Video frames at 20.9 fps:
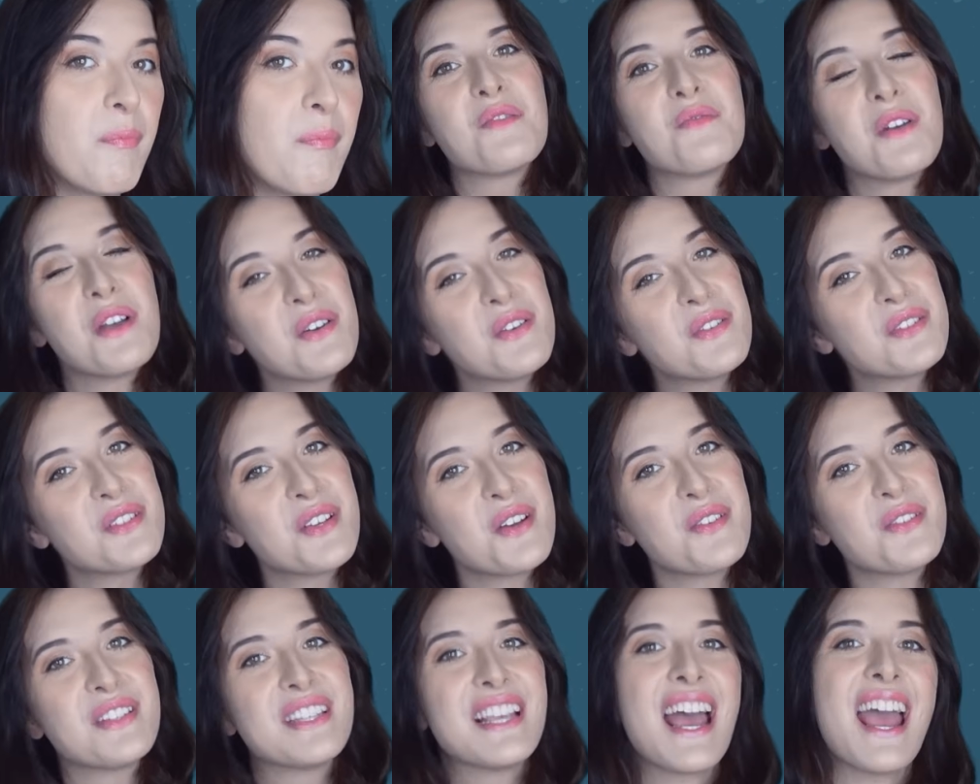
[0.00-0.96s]
We also
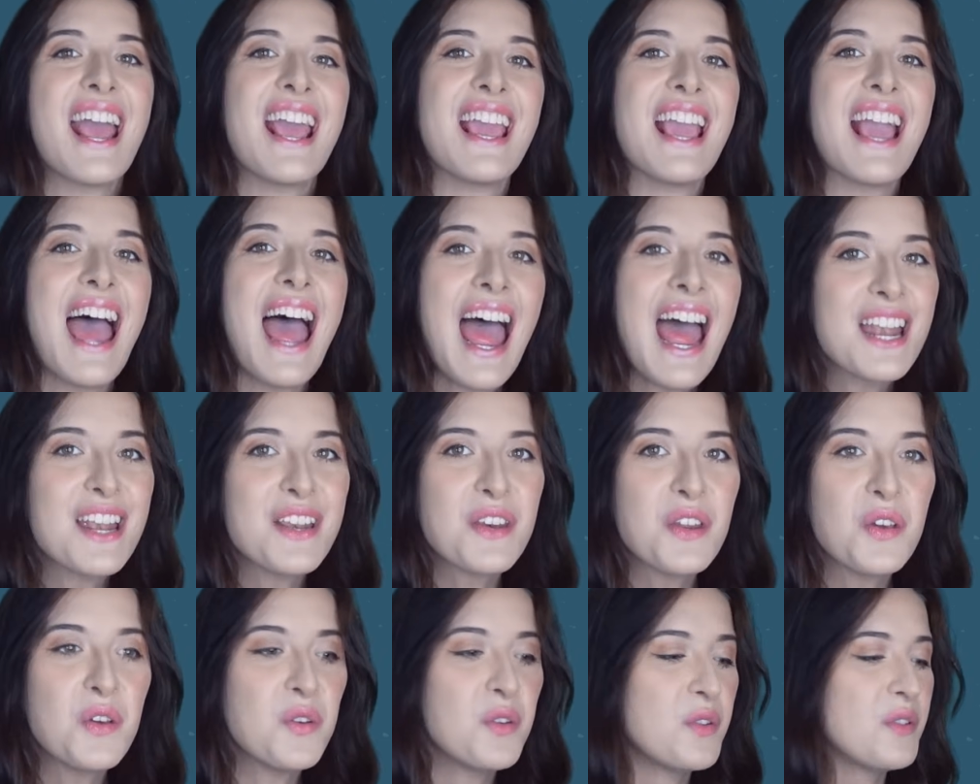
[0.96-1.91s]
say at
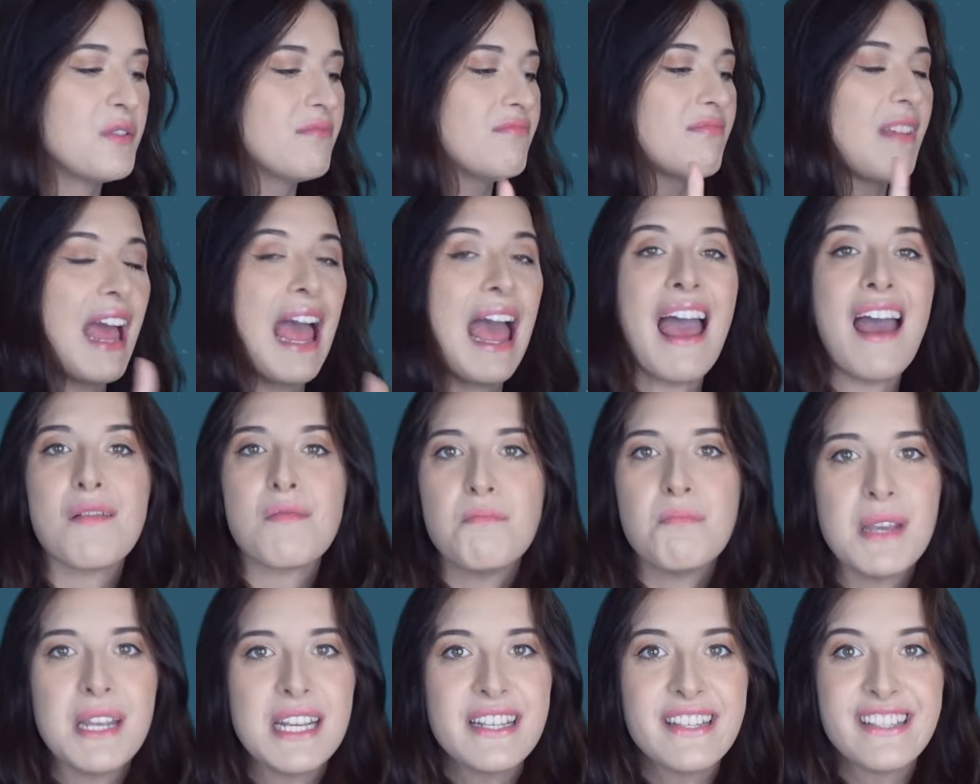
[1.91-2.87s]
noon, at
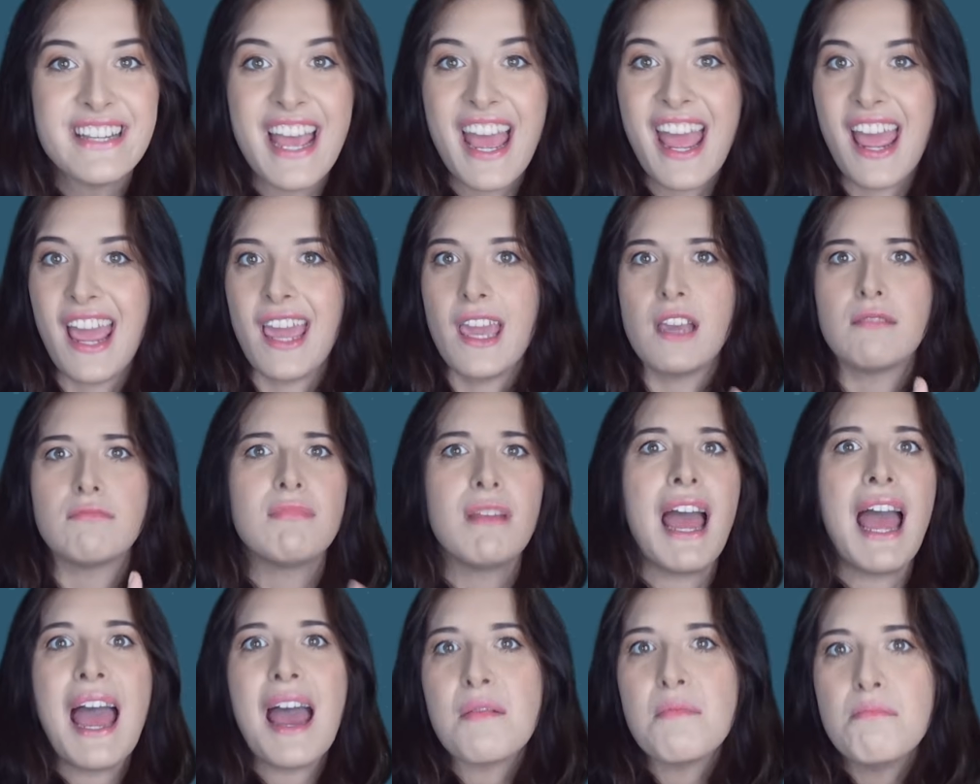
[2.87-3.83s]
midday,
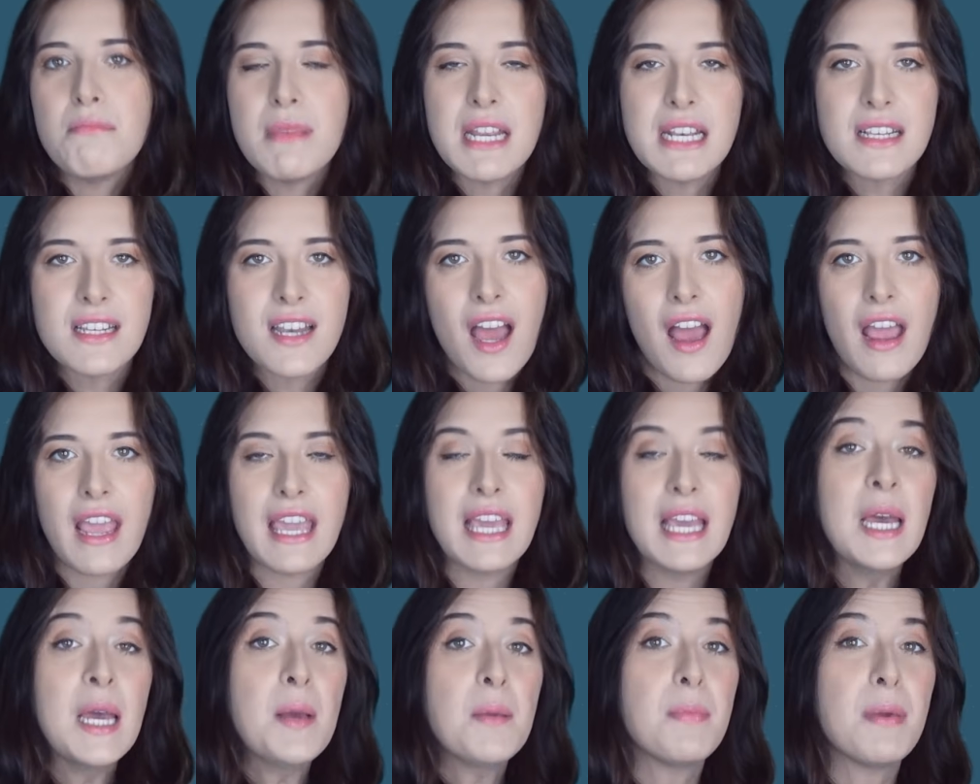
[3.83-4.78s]
at midnight,
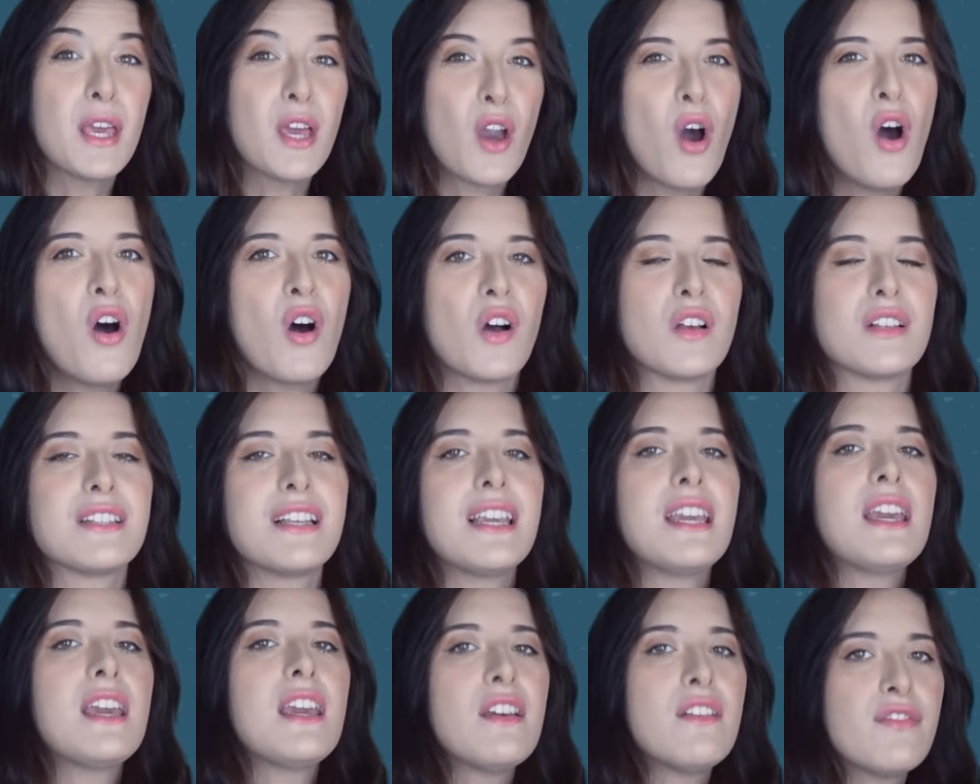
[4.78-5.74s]
because
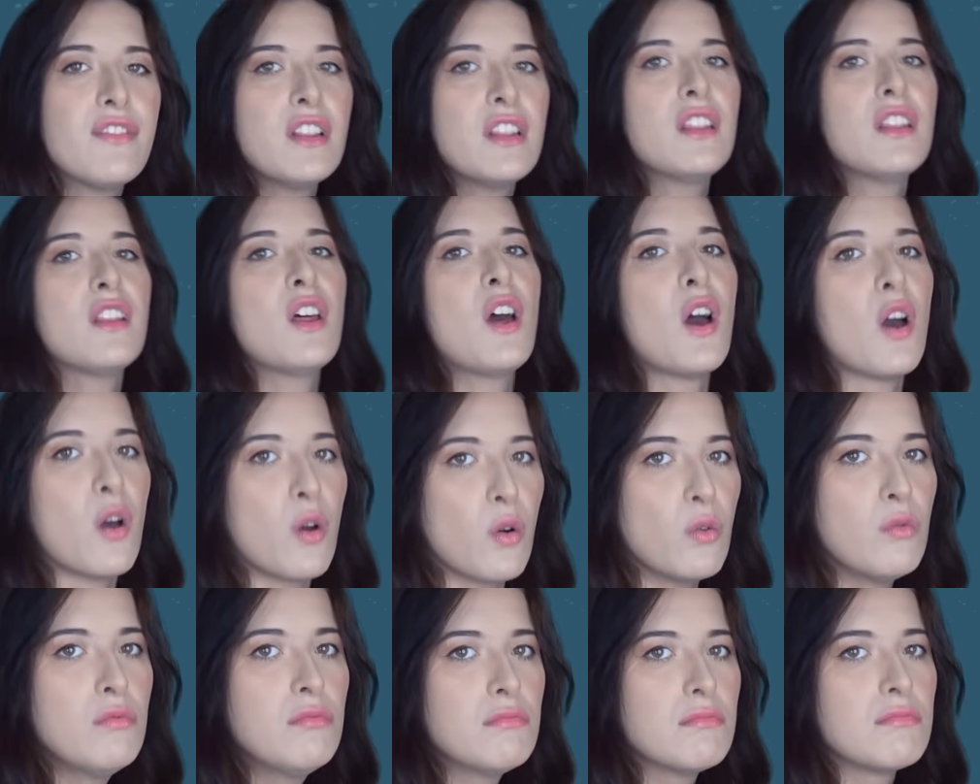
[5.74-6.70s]
even
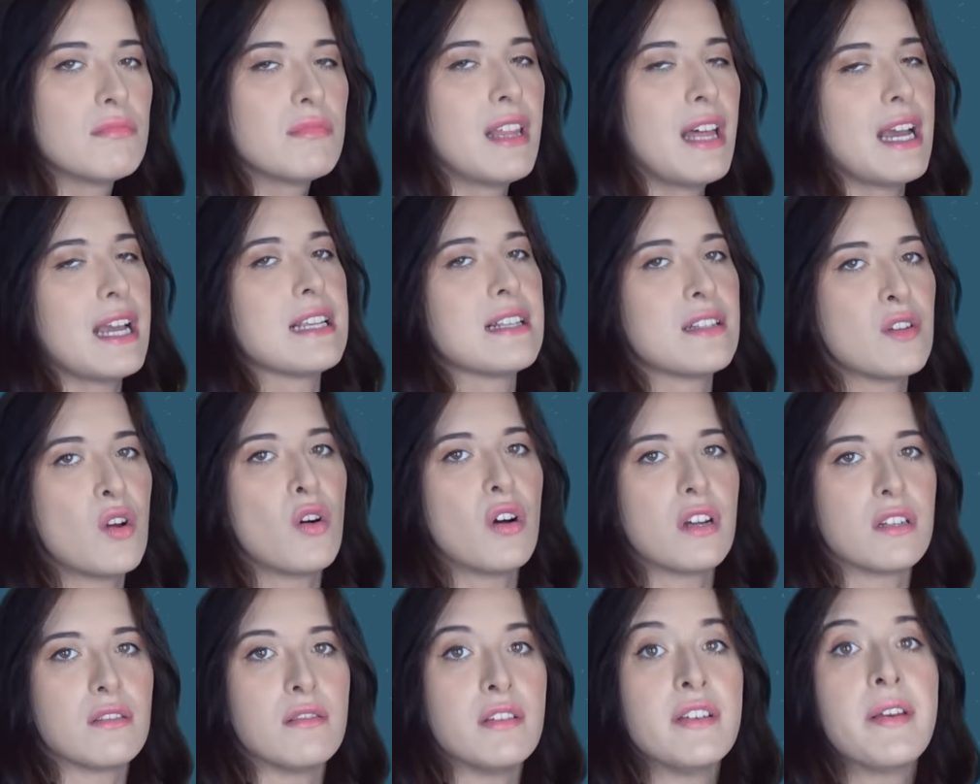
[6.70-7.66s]
though that is not
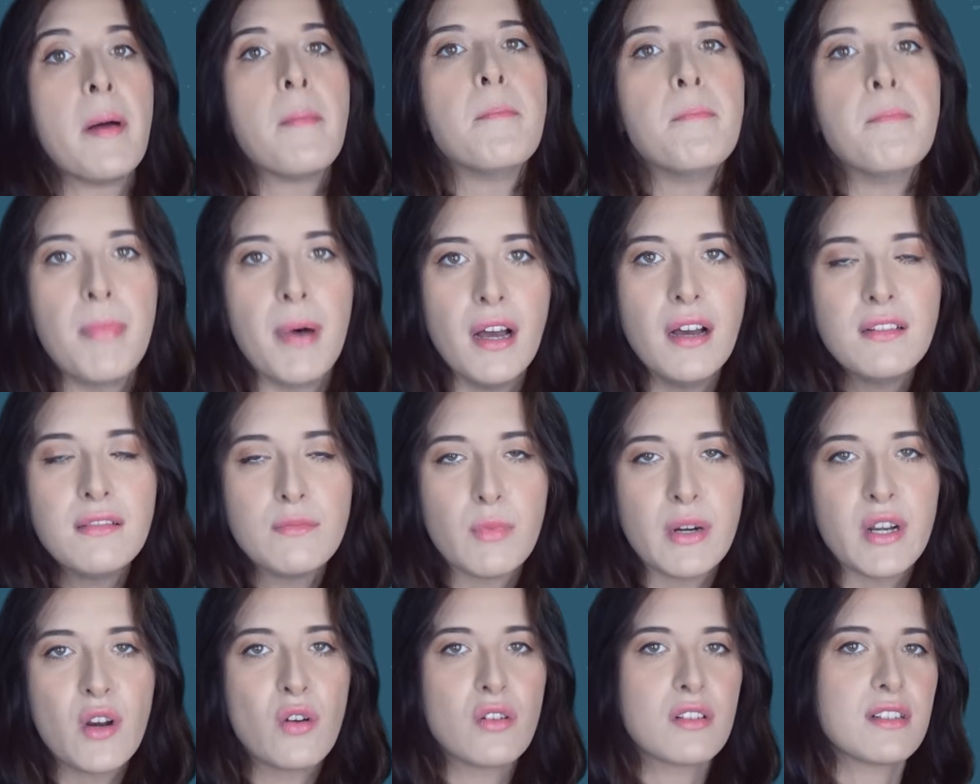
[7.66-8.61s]
a number, we're
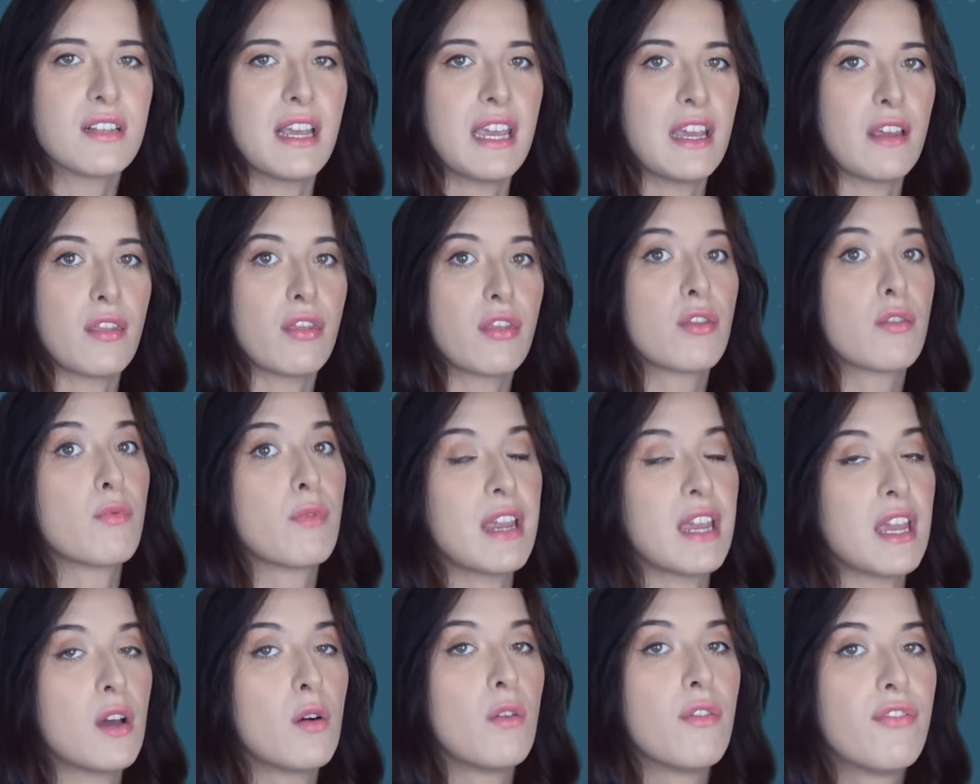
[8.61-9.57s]
not saying
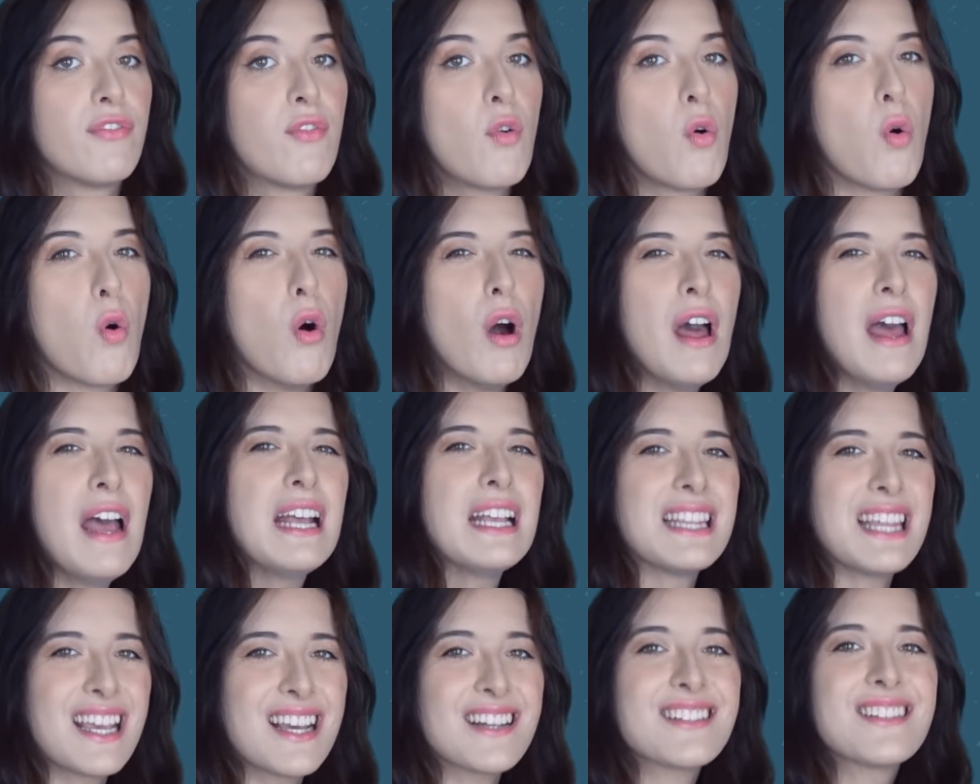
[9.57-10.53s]
3 or 4,
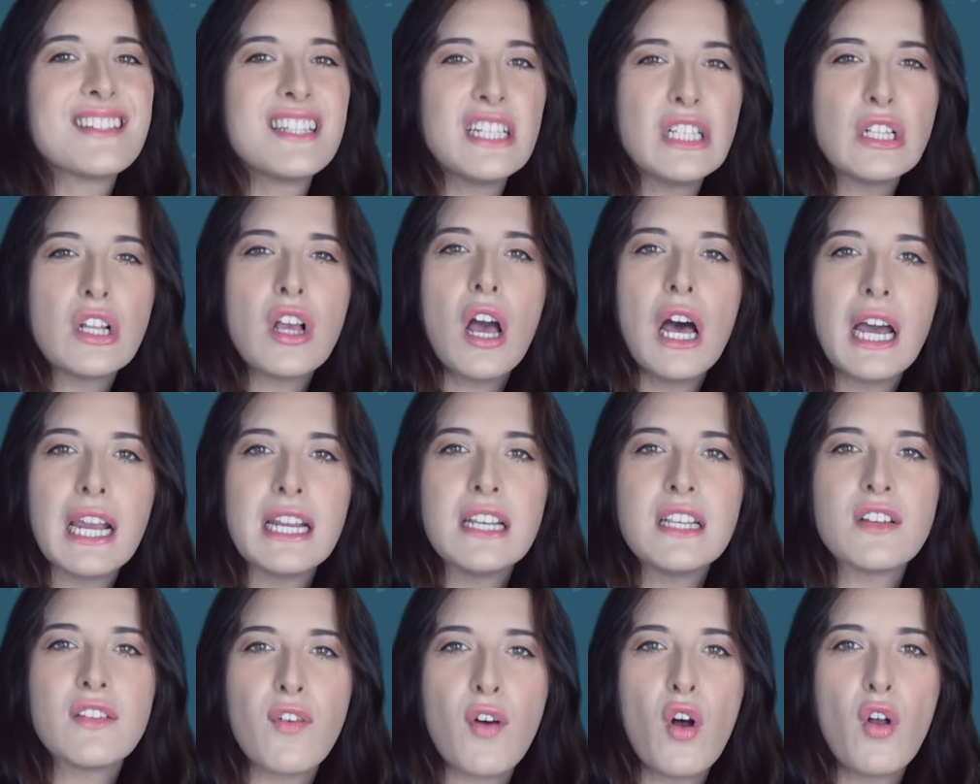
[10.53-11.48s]
they are still
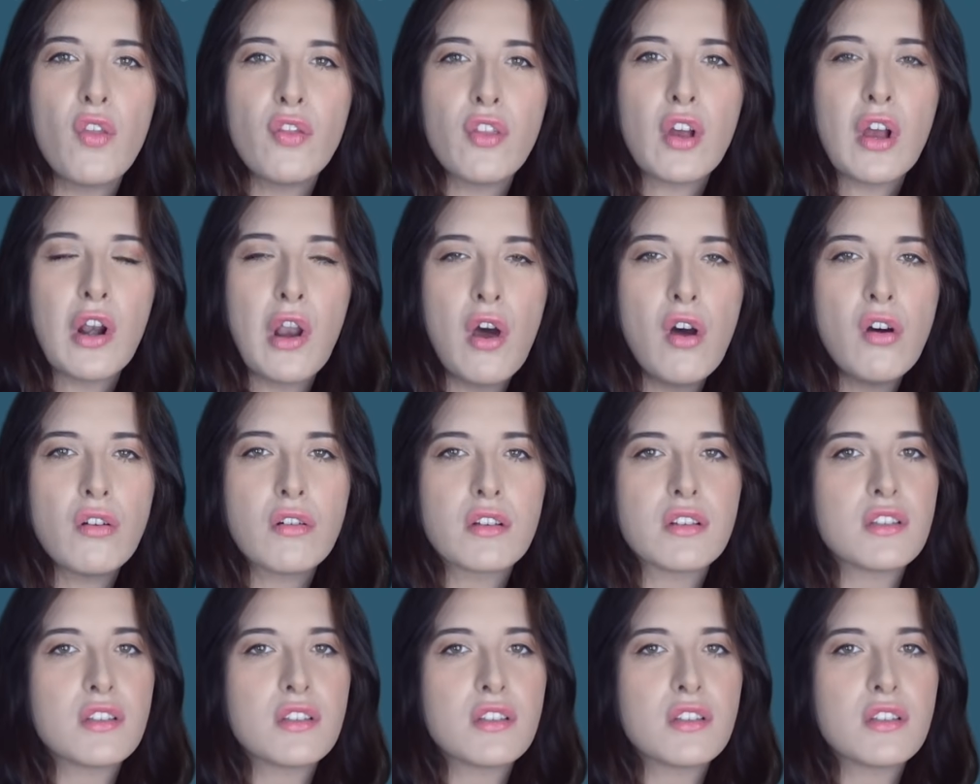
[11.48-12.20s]
kind of on the clock.